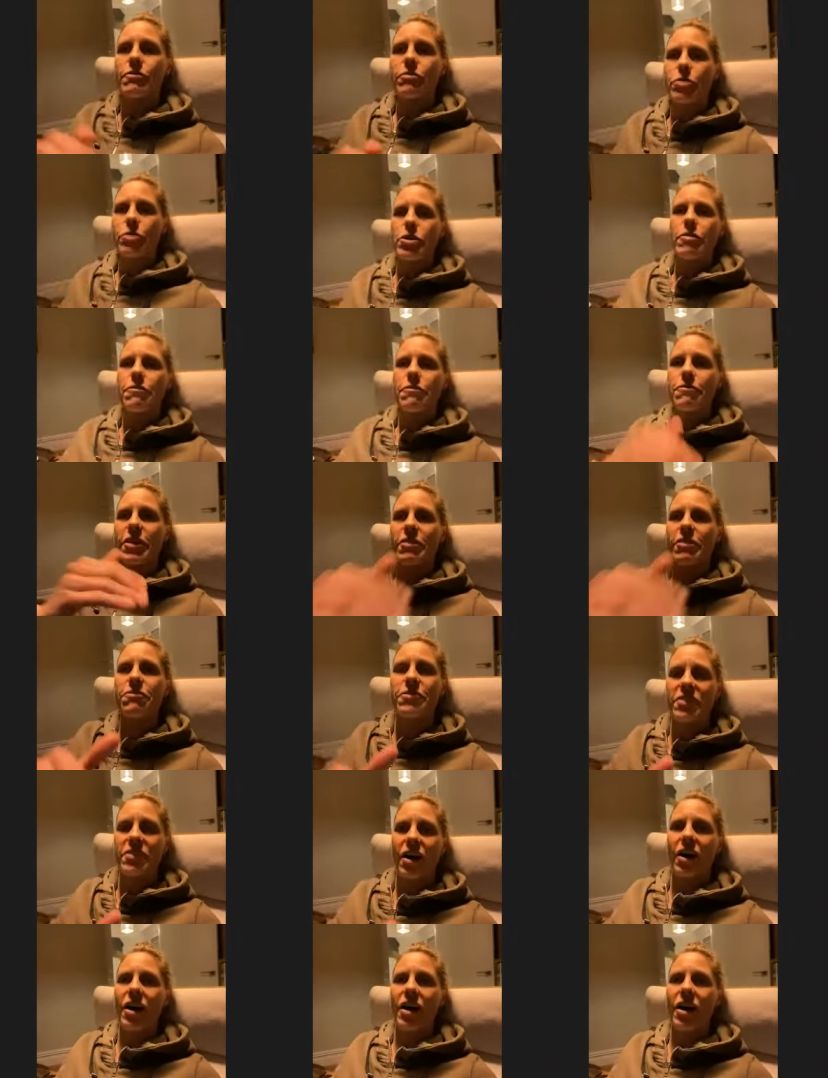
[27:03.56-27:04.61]
for your
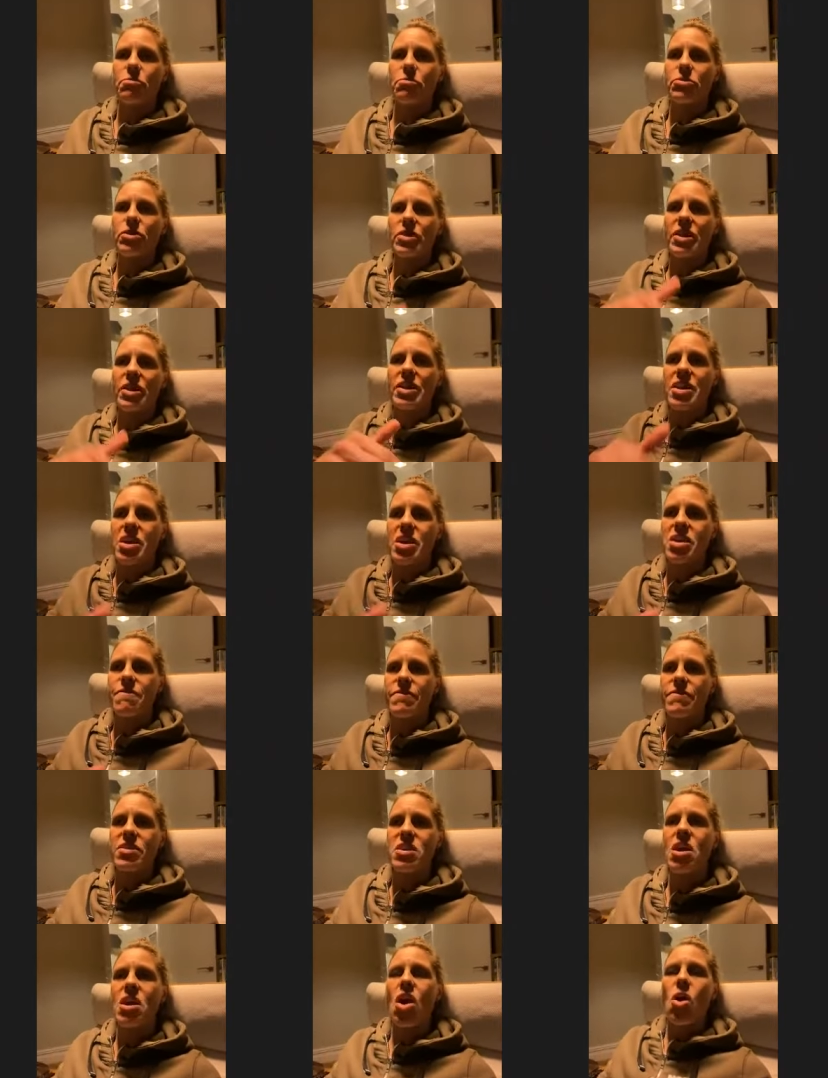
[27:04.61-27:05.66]
fifth time to the
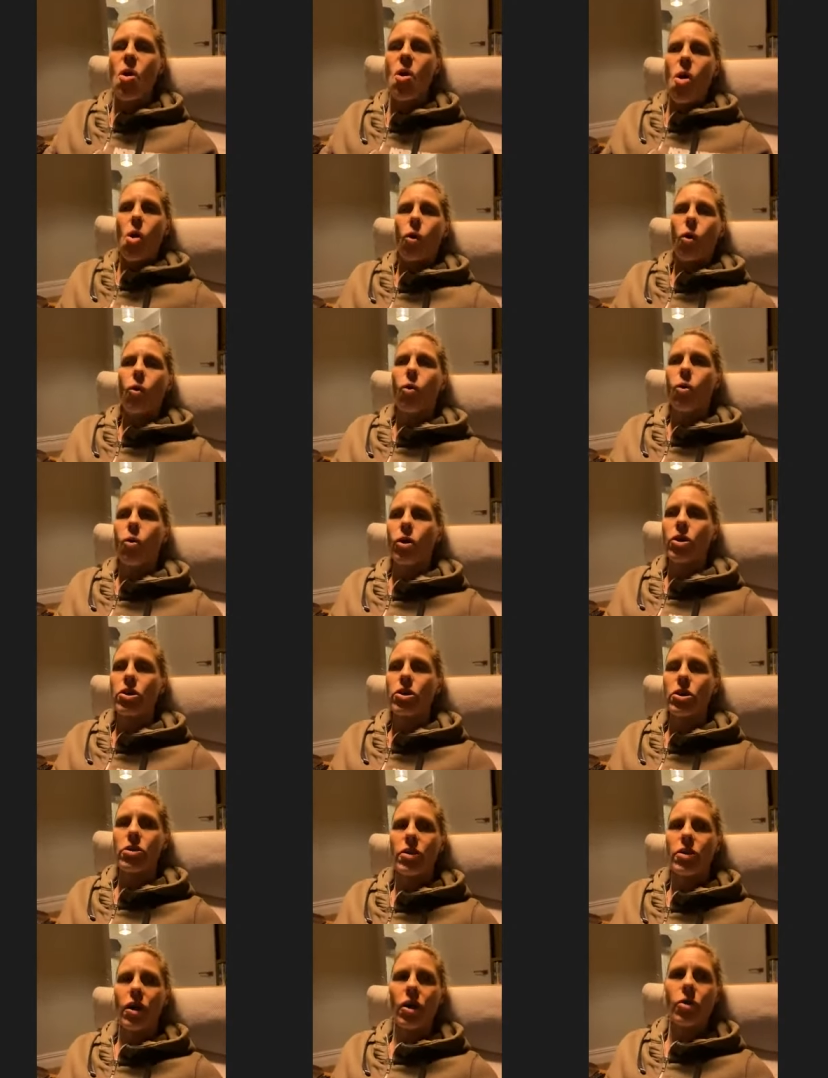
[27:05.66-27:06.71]
Navy, or,
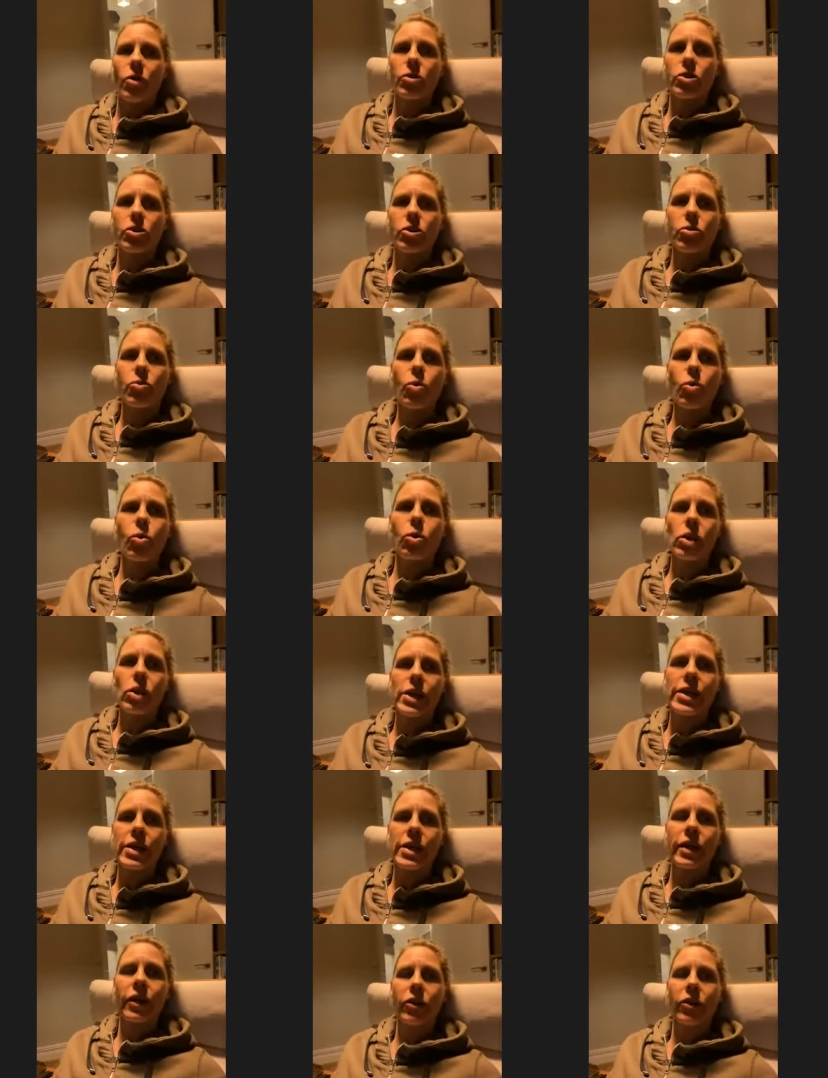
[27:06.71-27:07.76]
you know,
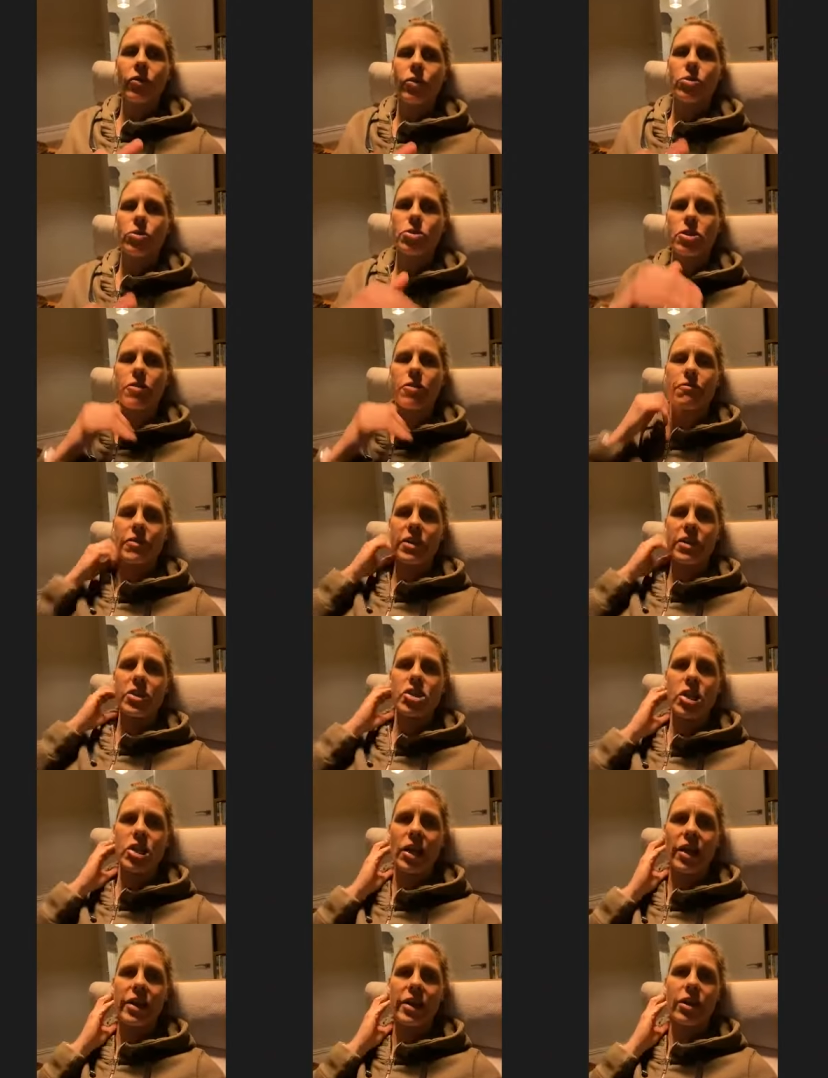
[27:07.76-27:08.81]
crawling across the finish
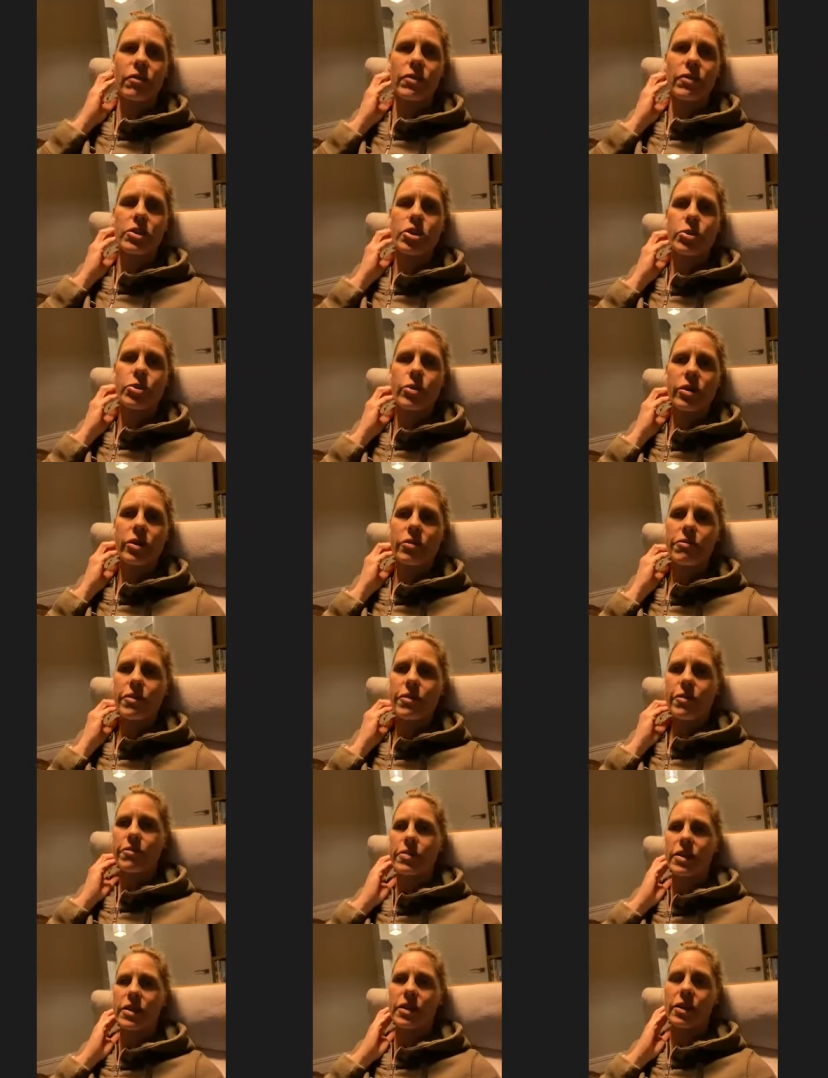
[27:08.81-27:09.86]
line of a two hundred
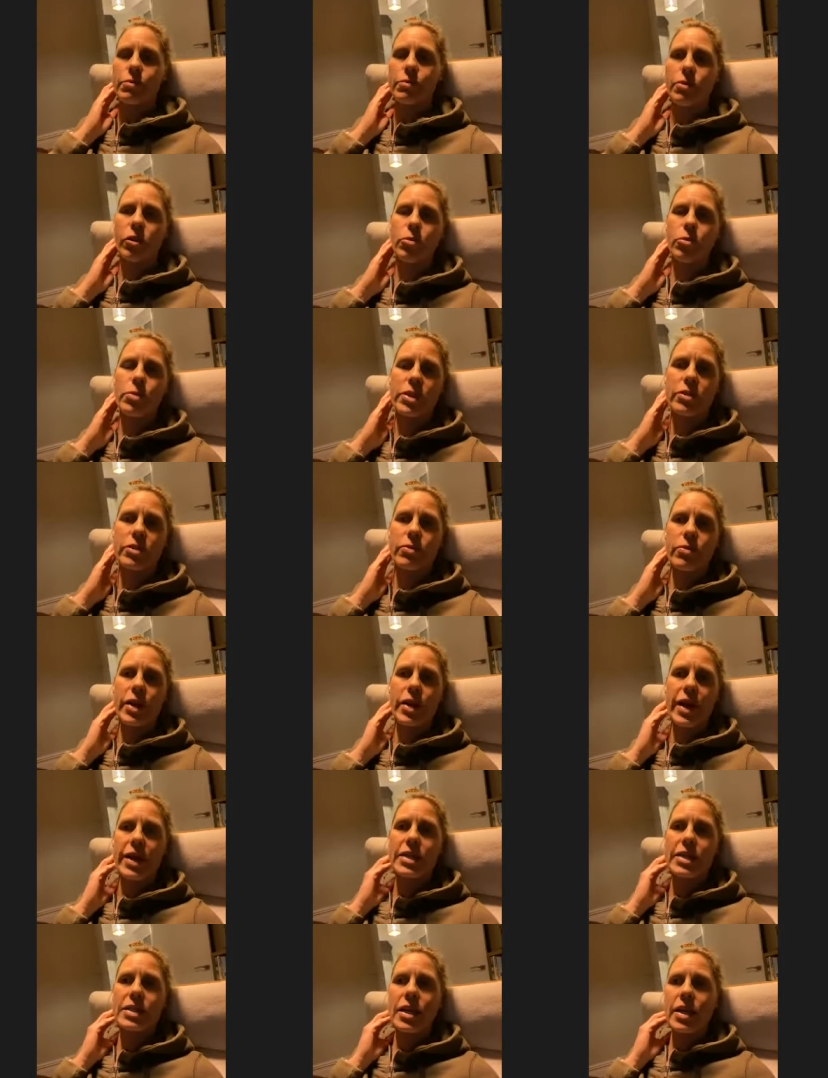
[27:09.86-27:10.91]
fifty kilometer
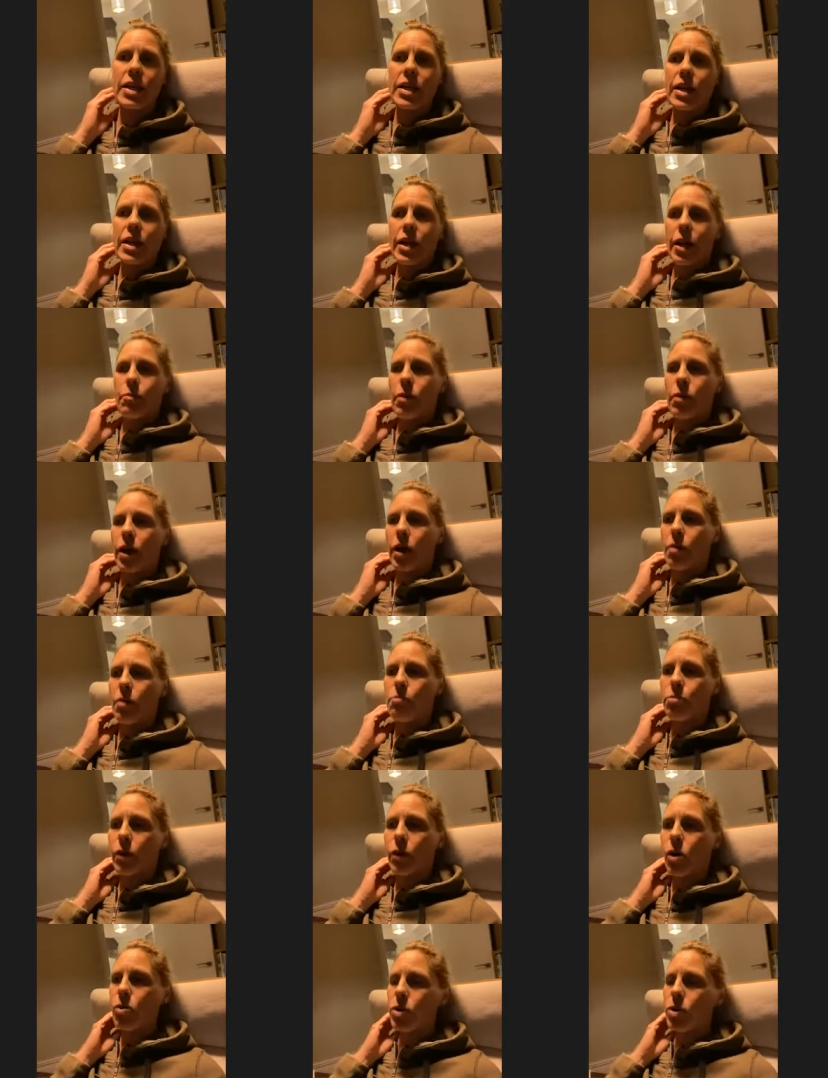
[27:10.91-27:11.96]
race, uh,
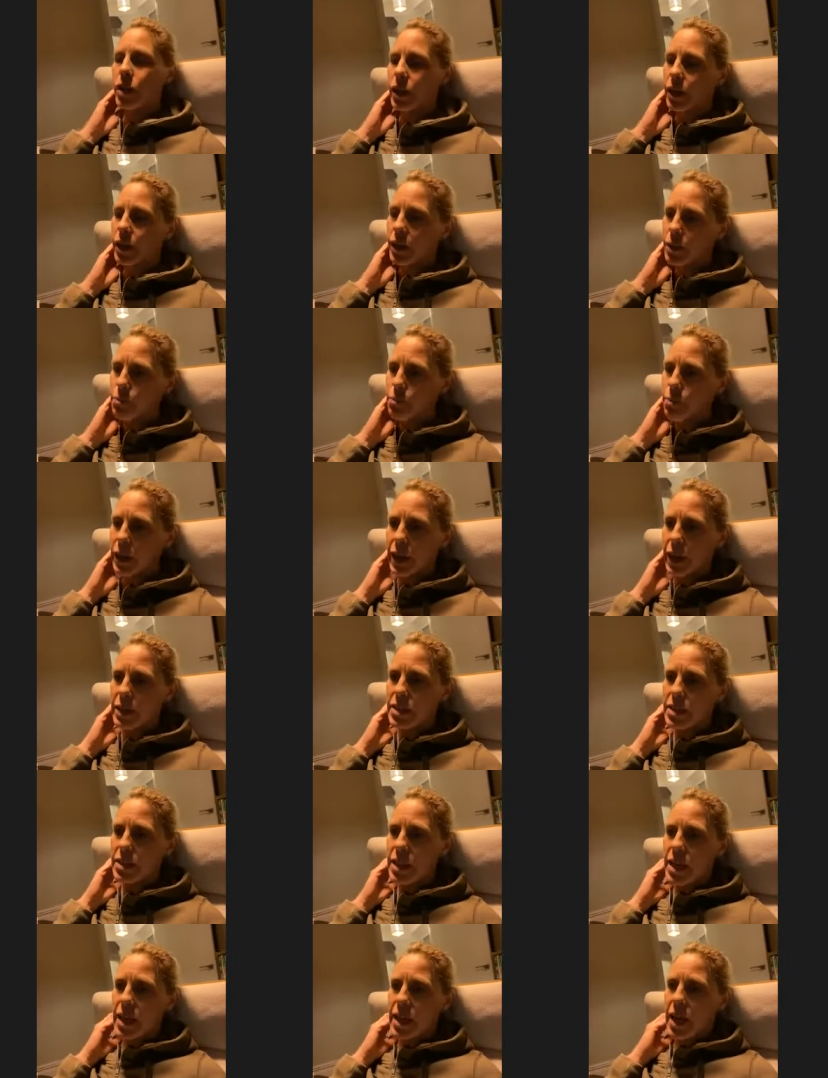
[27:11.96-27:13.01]
broken and in
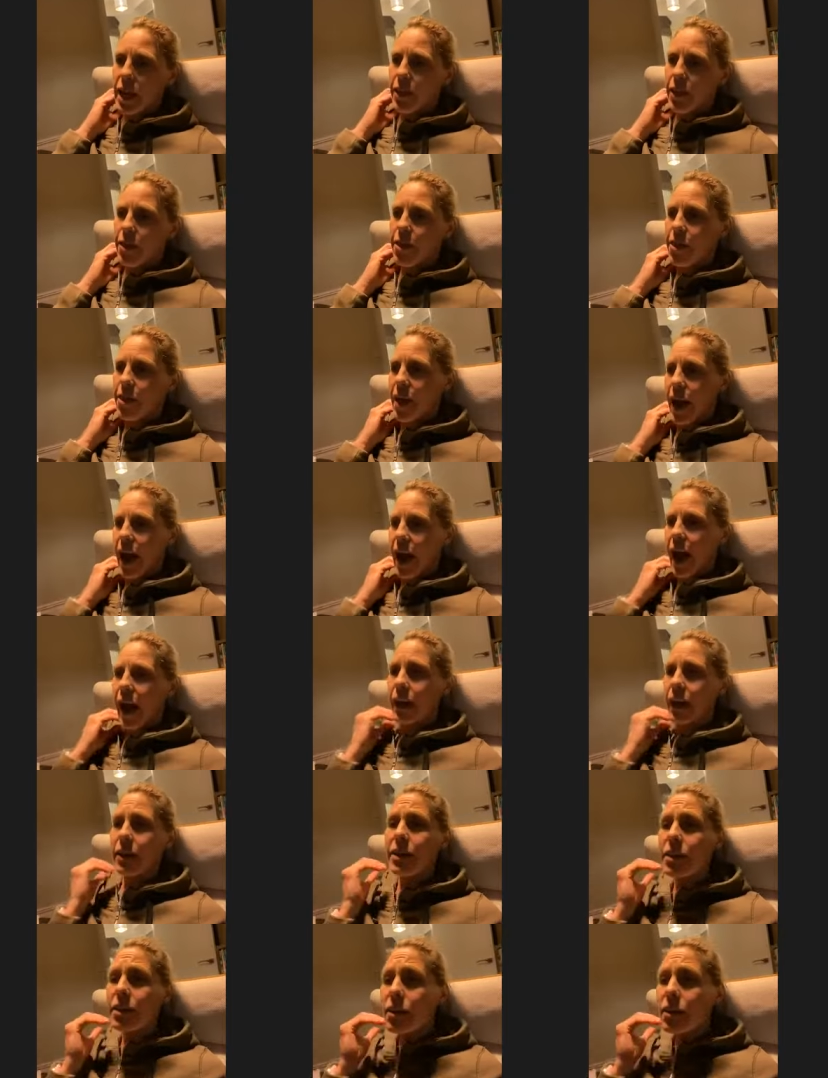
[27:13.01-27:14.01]
bits, that,